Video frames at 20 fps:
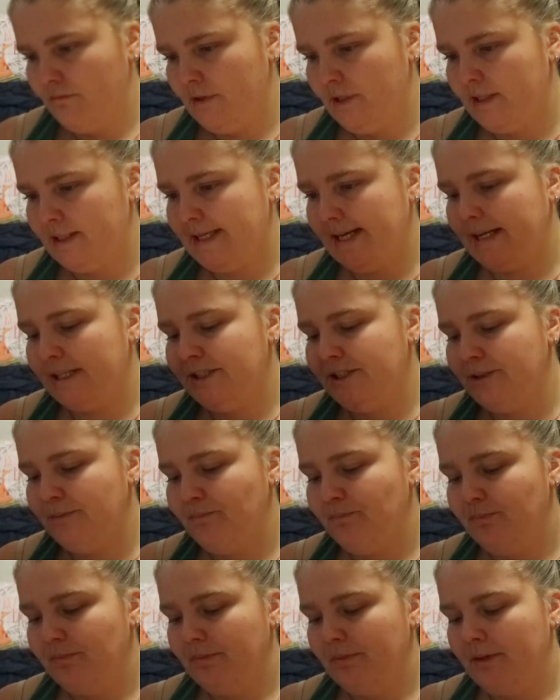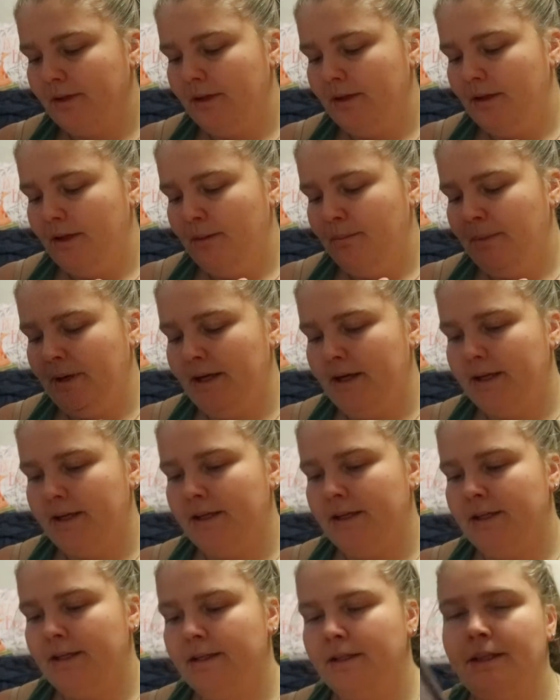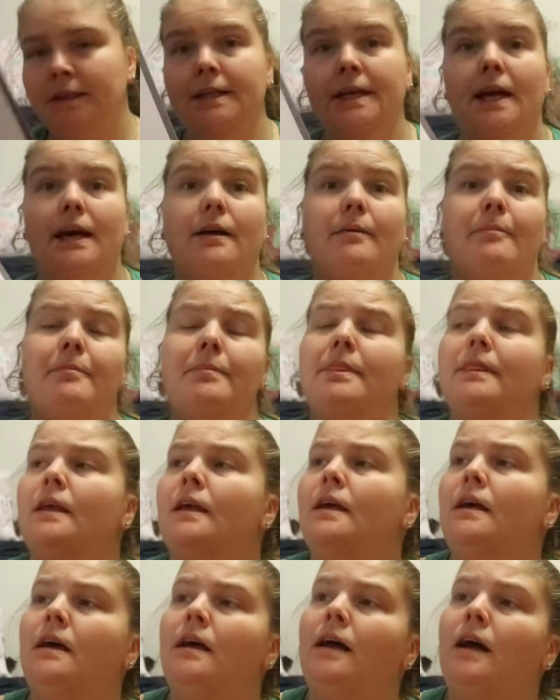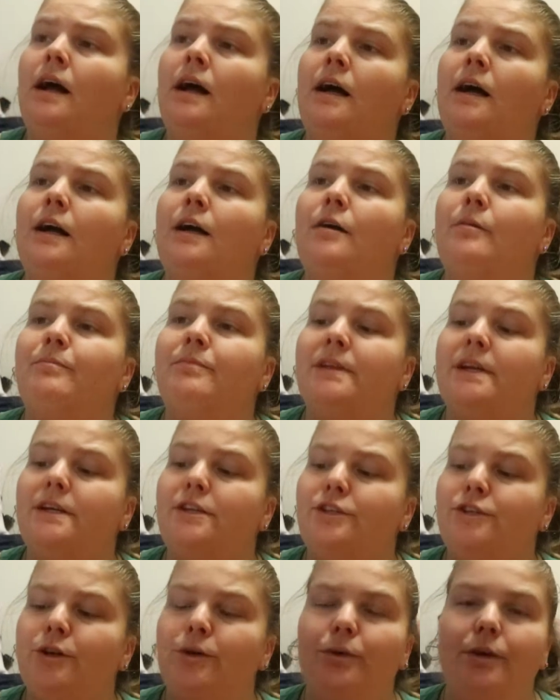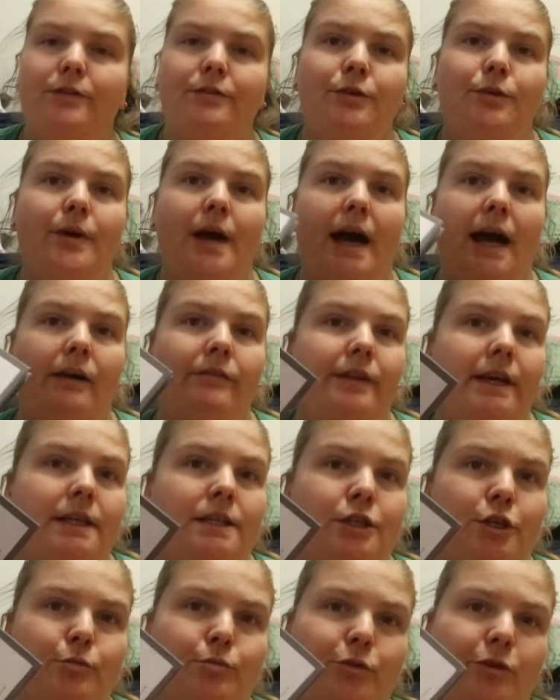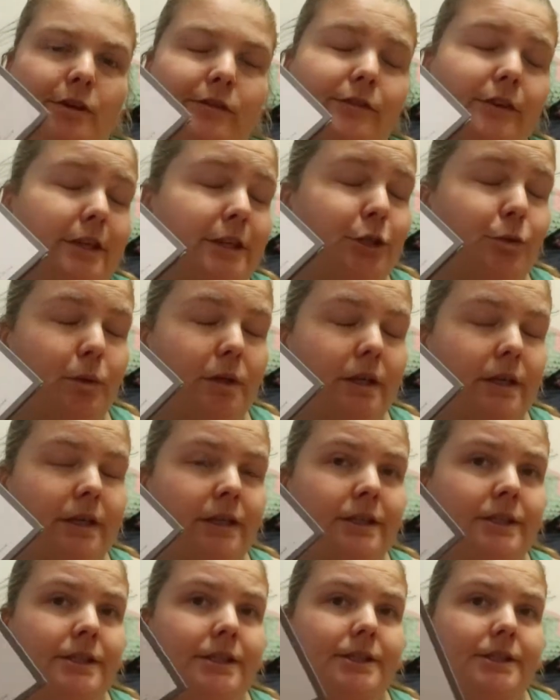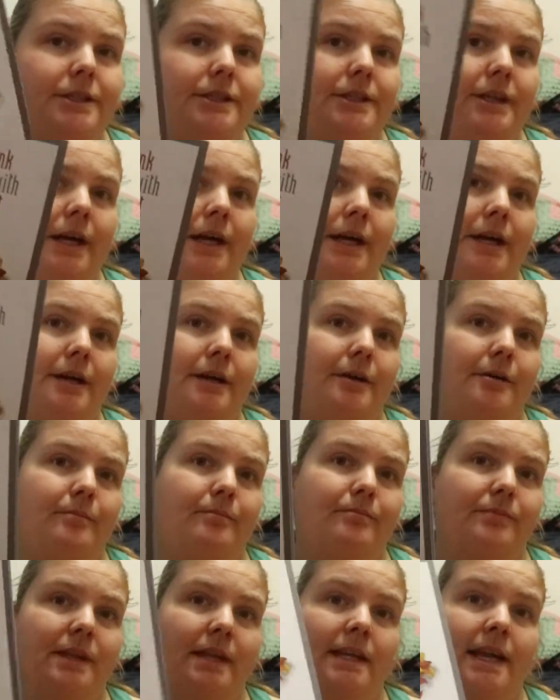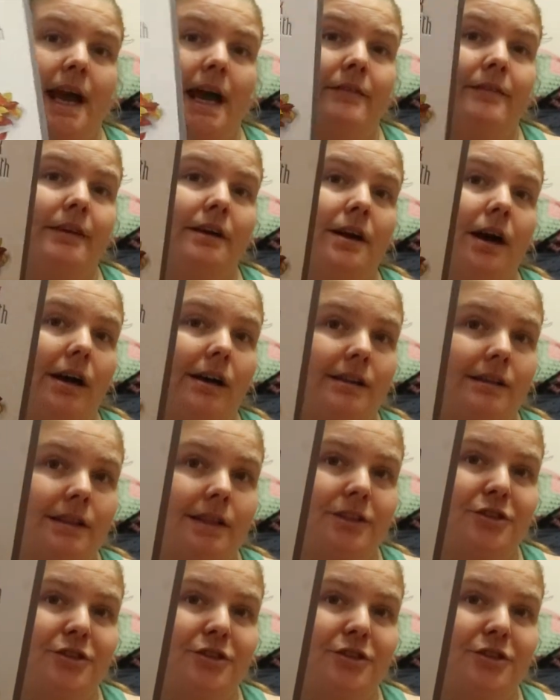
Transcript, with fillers: index. But, yeah. Um, so if you have liked her previous works, um, and haven't gotten